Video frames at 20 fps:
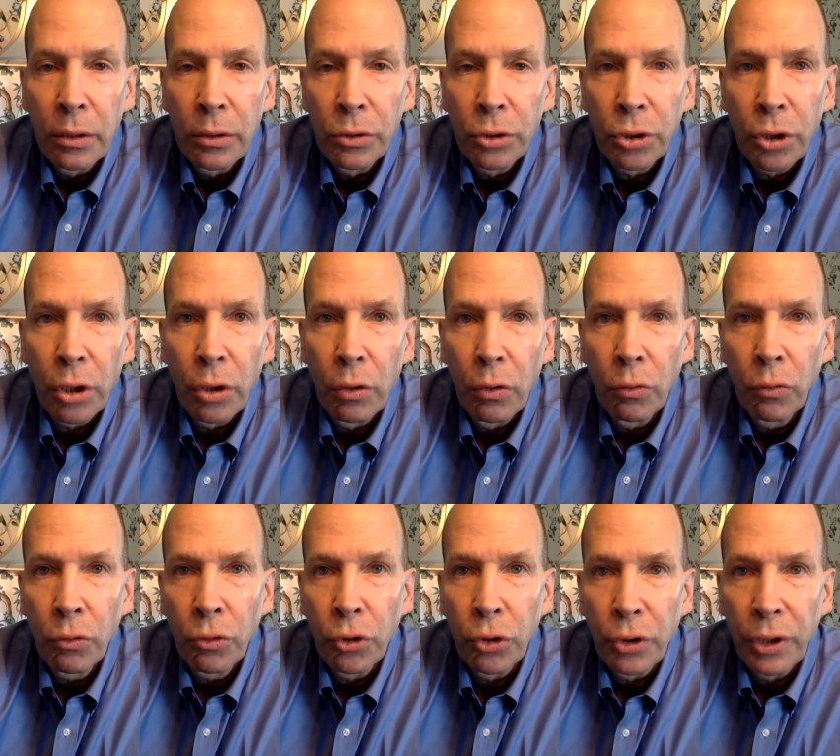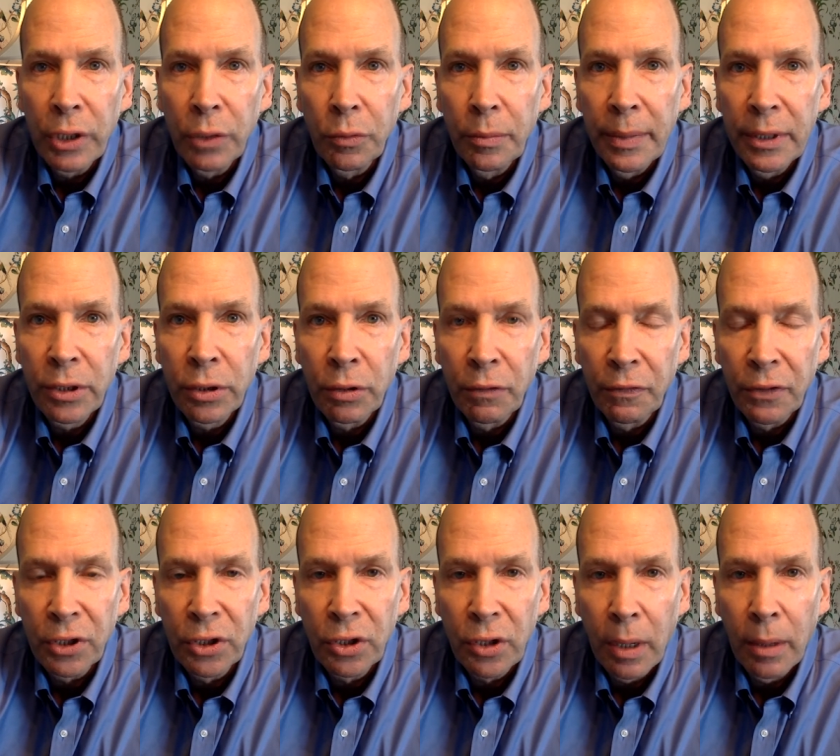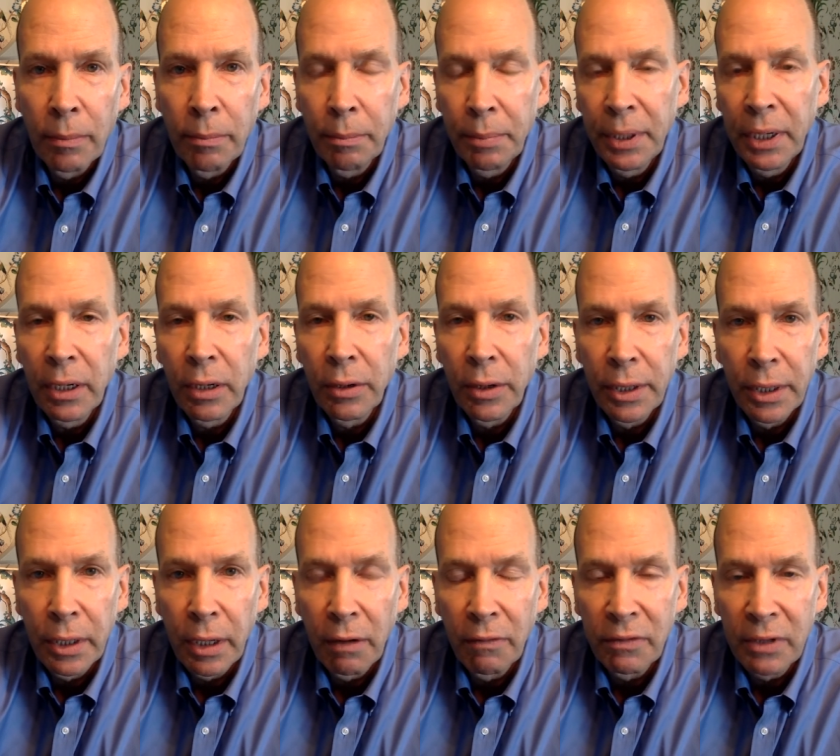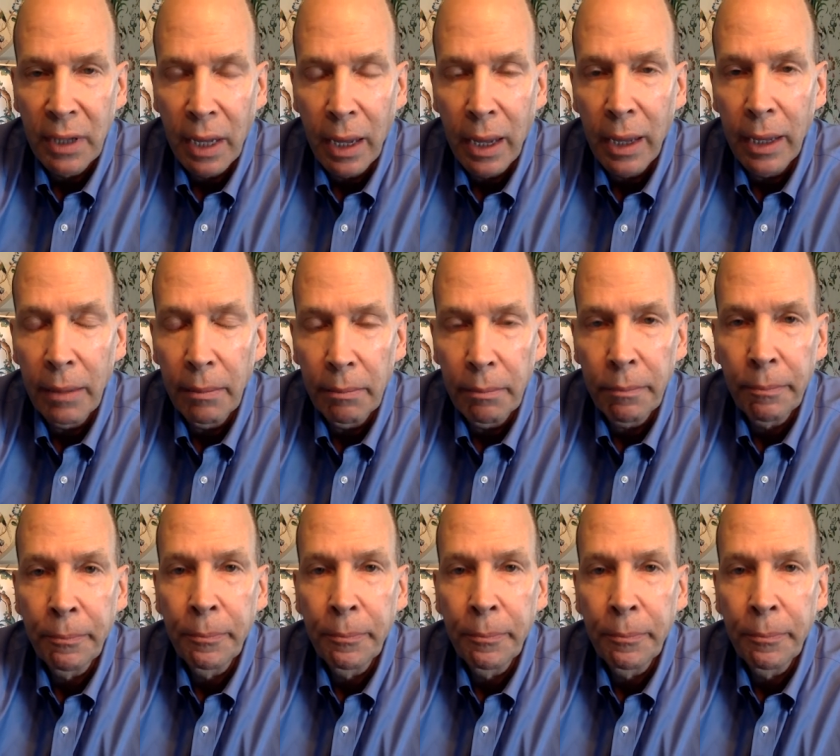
So you're in remission for some period of time.